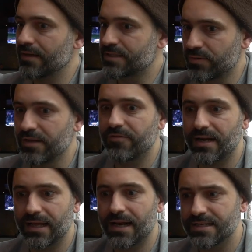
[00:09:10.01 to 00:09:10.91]
It's really
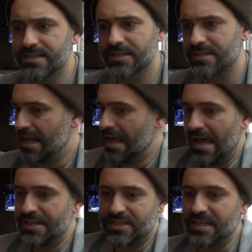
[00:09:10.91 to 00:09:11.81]
funny, and it's just
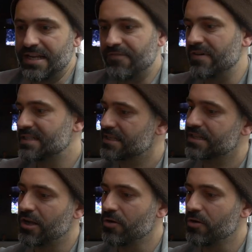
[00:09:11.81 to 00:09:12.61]
it's just a different sense of